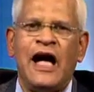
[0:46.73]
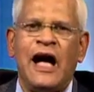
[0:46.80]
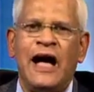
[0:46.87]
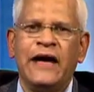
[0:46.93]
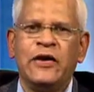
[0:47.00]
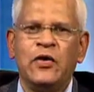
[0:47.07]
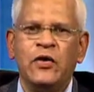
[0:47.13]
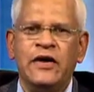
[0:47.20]

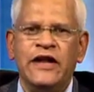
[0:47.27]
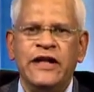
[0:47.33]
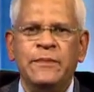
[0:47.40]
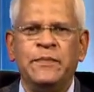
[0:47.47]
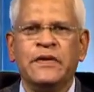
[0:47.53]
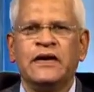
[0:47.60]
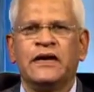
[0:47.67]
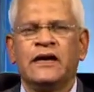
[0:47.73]
I go
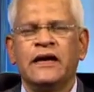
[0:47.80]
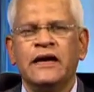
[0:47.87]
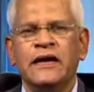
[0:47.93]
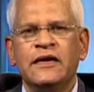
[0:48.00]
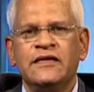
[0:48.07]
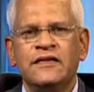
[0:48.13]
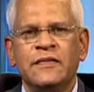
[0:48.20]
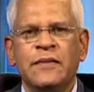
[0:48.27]
deeper
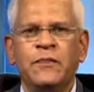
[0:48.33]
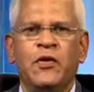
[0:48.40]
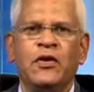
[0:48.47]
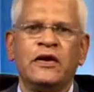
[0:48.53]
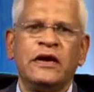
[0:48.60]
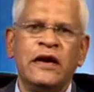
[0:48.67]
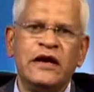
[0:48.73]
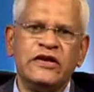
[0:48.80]
into some
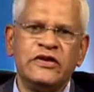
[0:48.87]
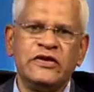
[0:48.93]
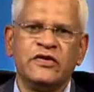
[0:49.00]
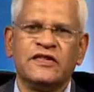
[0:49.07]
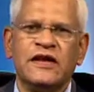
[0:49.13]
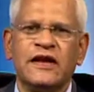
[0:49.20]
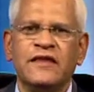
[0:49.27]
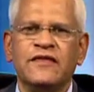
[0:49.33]
important
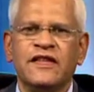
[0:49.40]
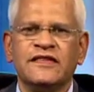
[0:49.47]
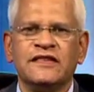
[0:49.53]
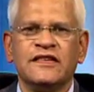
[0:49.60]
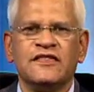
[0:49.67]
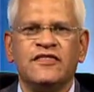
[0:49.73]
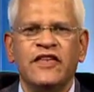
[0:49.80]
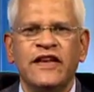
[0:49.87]
issues that
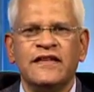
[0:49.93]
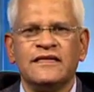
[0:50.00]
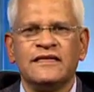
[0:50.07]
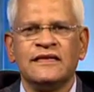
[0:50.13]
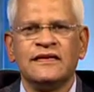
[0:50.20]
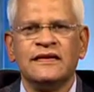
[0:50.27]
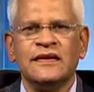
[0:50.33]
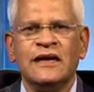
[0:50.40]
investors face.
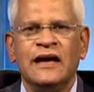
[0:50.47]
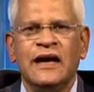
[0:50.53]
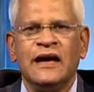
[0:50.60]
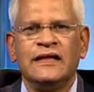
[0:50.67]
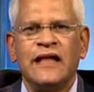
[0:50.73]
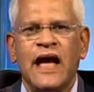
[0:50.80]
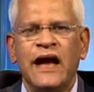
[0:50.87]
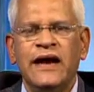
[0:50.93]

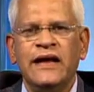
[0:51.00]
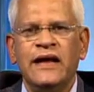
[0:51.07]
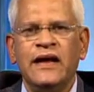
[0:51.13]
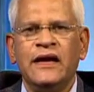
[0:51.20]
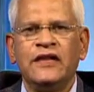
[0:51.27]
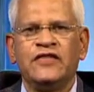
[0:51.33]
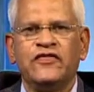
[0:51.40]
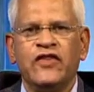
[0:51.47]
The idea
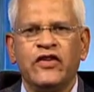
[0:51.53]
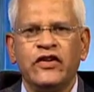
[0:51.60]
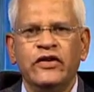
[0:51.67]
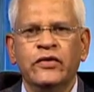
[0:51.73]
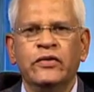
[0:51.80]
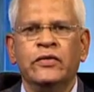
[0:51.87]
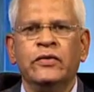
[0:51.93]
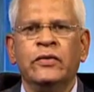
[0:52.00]
is for
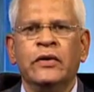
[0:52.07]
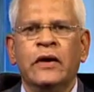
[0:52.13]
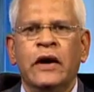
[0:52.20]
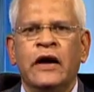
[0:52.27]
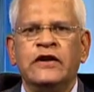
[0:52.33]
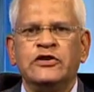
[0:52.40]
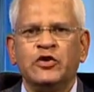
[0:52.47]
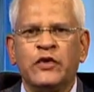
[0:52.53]
you
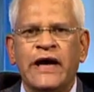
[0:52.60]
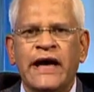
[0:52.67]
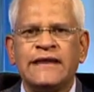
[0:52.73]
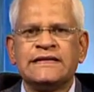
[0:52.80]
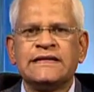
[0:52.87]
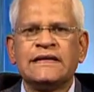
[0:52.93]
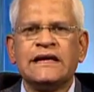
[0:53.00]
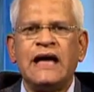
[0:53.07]
to
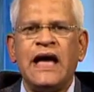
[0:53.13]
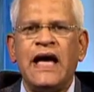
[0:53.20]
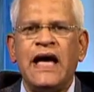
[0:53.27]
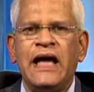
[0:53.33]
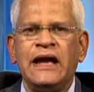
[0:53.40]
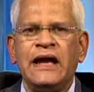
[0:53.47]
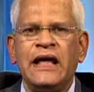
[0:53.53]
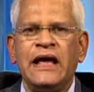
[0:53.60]
get
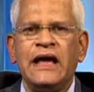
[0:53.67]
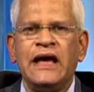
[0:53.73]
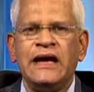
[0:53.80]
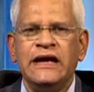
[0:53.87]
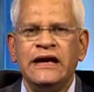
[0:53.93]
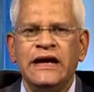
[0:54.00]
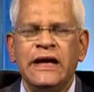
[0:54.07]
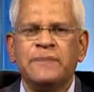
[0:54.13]
an
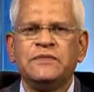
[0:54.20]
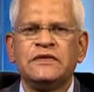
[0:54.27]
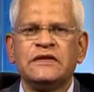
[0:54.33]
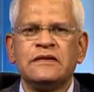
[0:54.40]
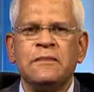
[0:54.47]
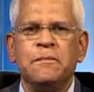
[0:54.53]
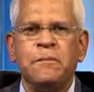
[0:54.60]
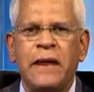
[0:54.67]
in-depth
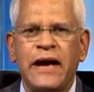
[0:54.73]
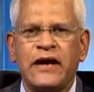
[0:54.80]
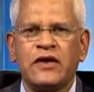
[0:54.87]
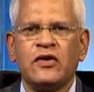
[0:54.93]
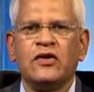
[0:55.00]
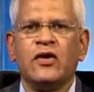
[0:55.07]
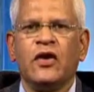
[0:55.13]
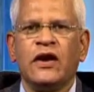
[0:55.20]

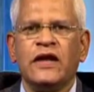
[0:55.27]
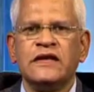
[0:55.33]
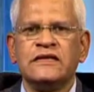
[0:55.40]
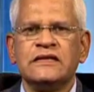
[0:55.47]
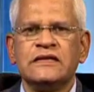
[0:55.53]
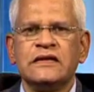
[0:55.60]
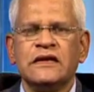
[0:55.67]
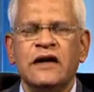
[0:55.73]
macro
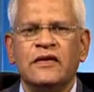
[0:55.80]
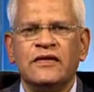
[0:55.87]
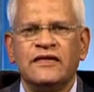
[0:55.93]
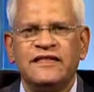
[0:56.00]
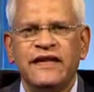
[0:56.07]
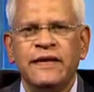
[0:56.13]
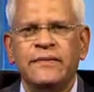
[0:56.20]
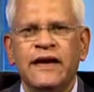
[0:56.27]
knowledge of the
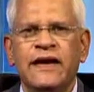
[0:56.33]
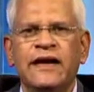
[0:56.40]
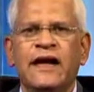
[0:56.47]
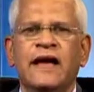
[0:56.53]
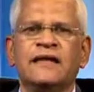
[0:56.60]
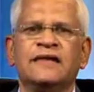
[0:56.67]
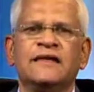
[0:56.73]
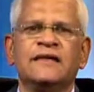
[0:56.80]
same
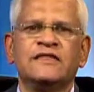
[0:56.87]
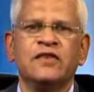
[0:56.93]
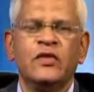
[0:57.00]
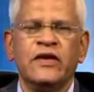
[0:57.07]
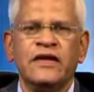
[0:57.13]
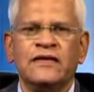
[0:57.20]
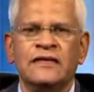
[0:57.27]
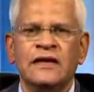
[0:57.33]
headlines and
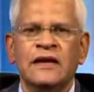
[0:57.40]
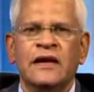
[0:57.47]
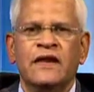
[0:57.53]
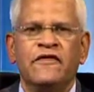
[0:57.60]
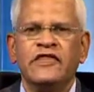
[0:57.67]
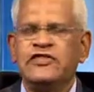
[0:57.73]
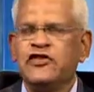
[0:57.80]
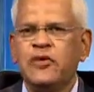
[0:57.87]
stories
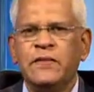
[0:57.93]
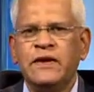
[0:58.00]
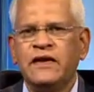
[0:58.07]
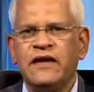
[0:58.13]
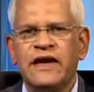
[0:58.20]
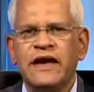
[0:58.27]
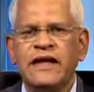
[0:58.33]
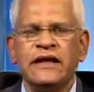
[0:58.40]
which you have been
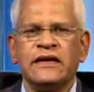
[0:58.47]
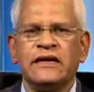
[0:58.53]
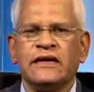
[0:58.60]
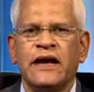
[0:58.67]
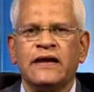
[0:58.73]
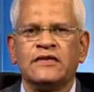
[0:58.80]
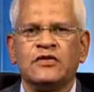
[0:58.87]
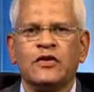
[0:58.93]
reading
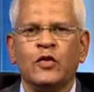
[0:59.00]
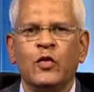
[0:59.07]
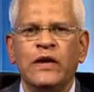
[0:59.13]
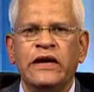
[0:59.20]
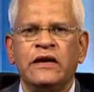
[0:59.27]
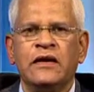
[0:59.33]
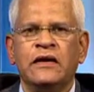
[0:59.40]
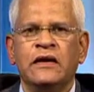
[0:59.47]
right through the
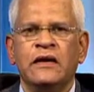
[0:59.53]
week.